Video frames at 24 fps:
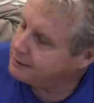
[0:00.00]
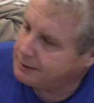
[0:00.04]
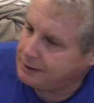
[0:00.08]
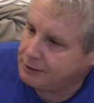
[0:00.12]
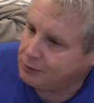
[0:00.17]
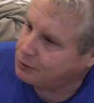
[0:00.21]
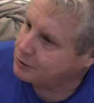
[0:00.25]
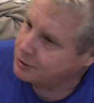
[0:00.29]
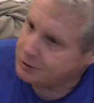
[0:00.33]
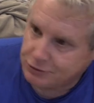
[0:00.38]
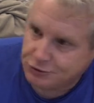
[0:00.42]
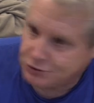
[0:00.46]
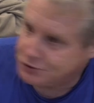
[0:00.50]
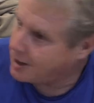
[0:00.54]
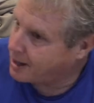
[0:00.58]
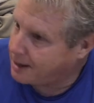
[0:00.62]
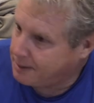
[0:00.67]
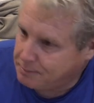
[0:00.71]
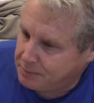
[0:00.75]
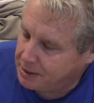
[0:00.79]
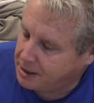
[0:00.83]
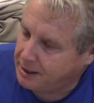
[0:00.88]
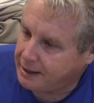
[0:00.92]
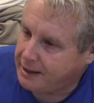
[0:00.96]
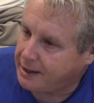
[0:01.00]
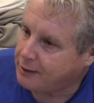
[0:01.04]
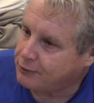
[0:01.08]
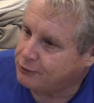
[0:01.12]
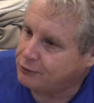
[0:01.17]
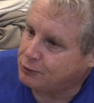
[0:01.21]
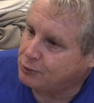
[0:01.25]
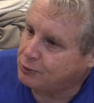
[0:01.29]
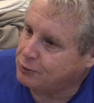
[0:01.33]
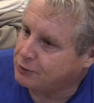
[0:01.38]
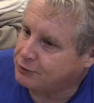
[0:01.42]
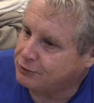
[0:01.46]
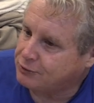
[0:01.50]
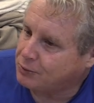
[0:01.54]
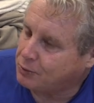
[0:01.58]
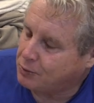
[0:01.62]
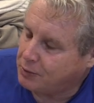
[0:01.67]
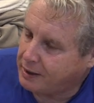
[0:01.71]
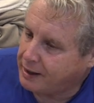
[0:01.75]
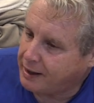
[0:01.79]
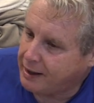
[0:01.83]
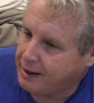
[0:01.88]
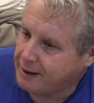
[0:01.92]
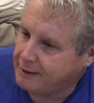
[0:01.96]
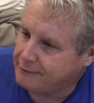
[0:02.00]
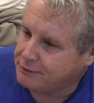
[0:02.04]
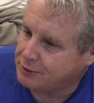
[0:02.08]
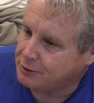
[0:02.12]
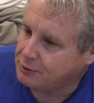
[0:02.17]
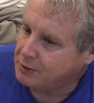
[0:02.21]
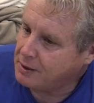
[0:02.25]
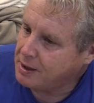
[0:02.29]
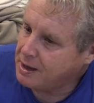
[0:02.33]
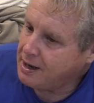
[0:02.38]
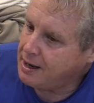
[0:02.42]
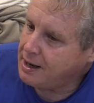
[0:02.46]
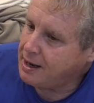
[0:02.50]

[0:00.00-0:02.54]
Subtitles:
or your job being outsourced, or what have you.